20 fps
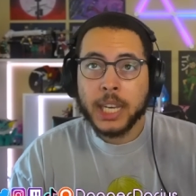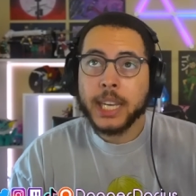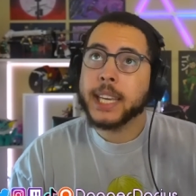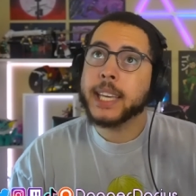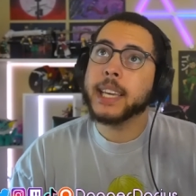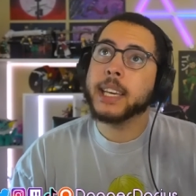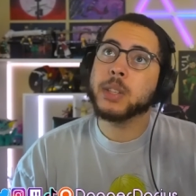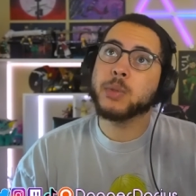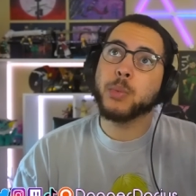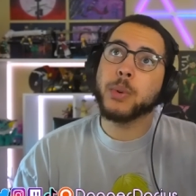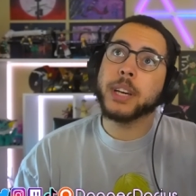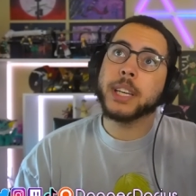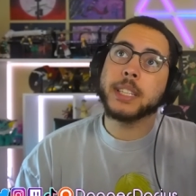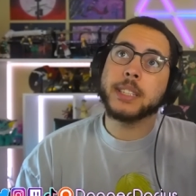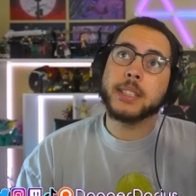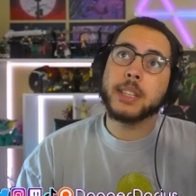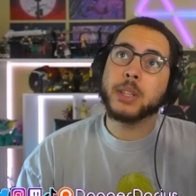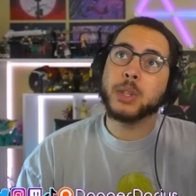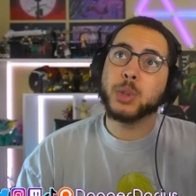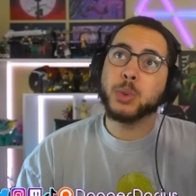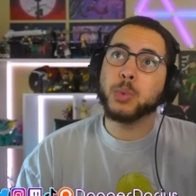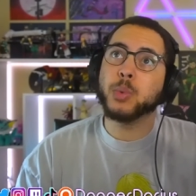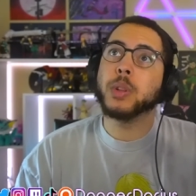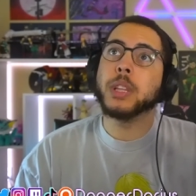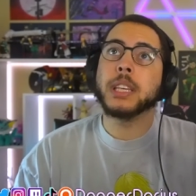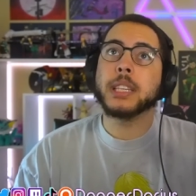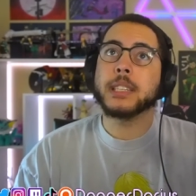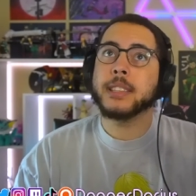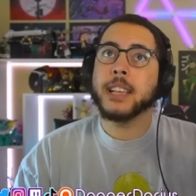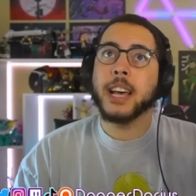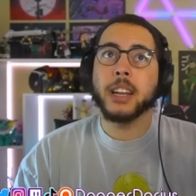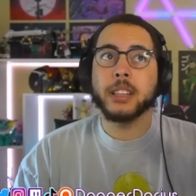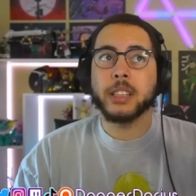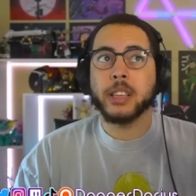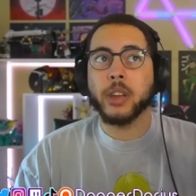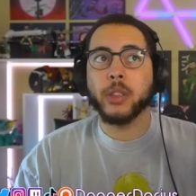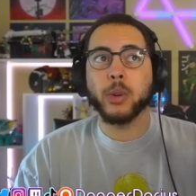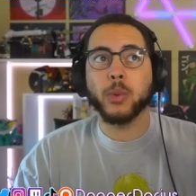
he has ways to do this, that, and the other.